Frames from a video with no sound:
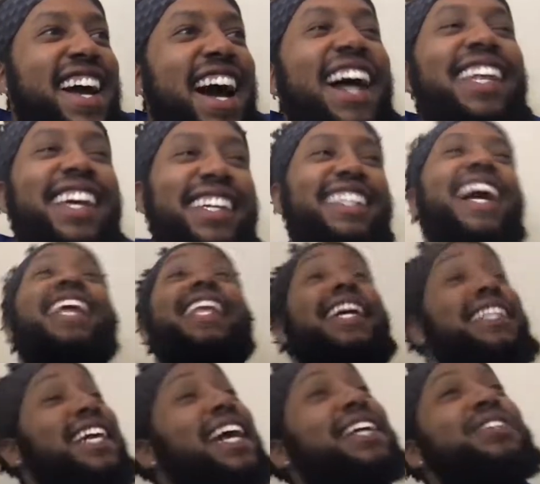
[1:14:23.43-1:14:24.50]
I
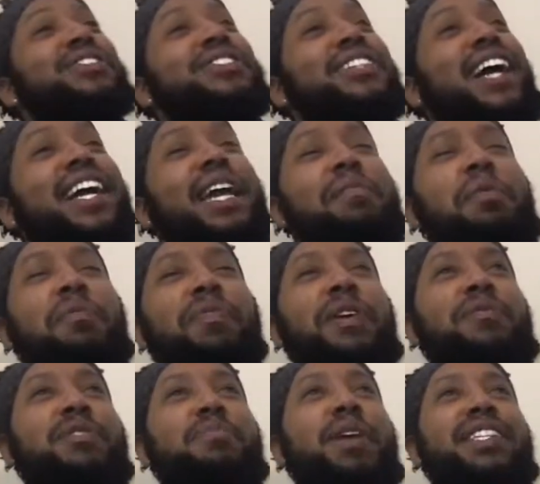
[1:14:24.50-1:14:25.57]
like Daniels. I can't remember if
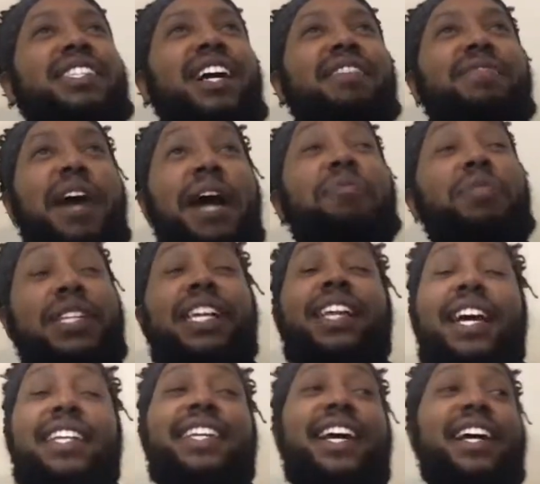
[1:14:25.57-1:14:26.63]
he was in my top. I really
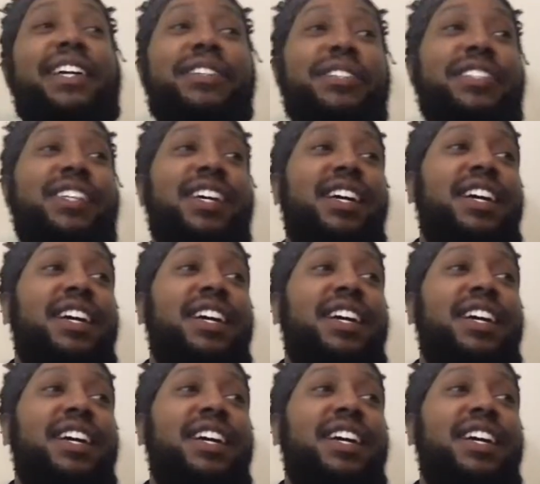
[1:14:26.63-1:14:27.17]
like Daniels.